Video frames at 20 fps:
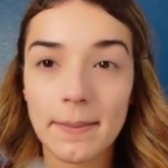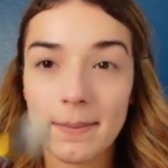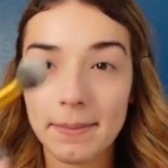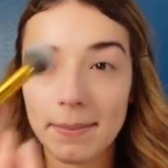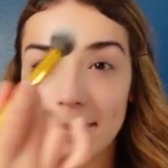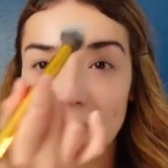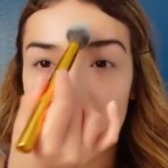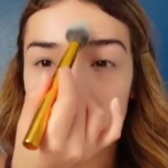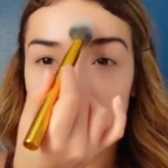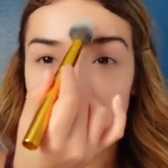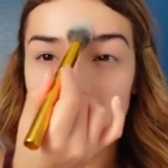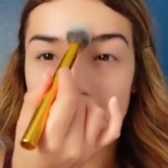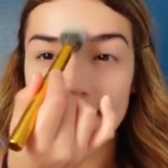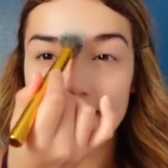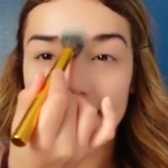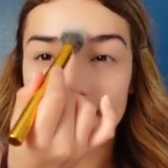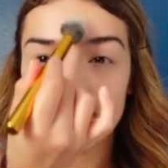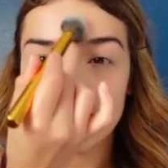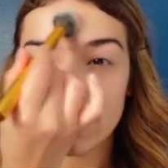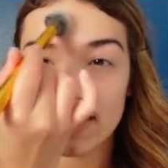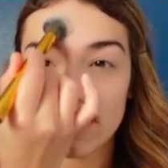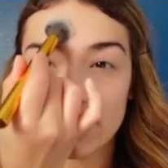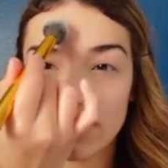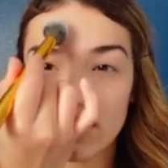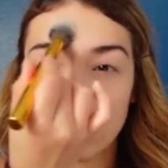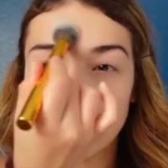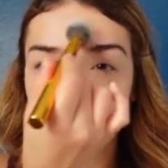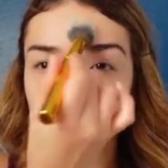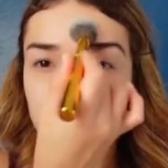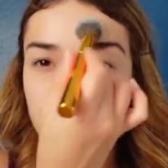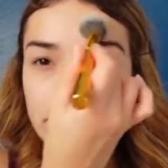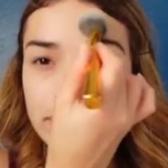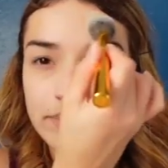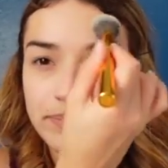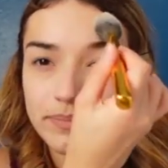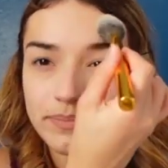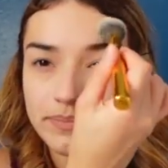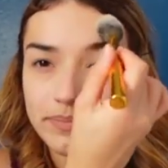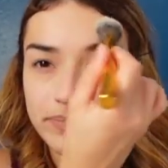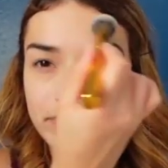my T-zone
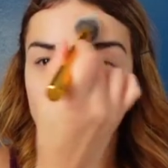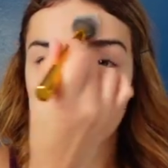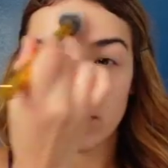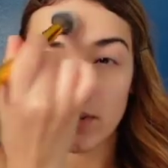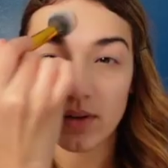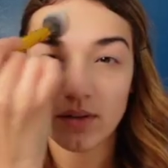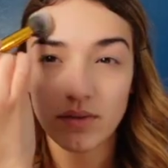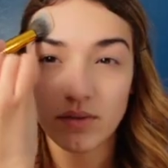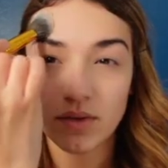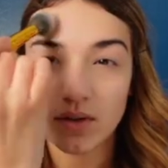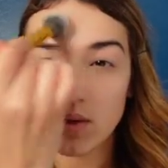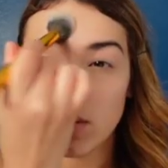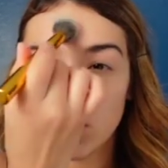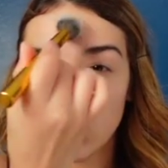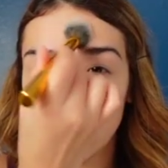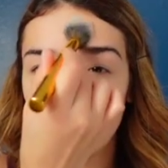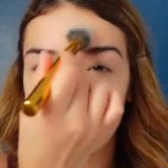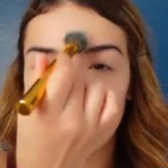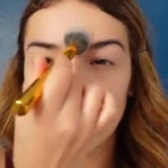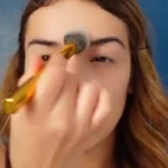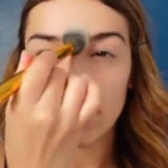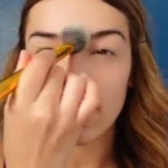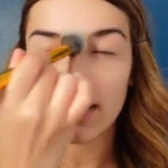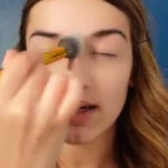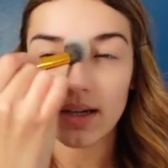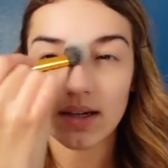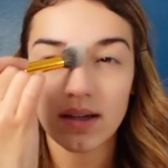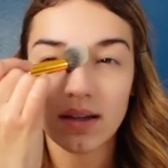real quick.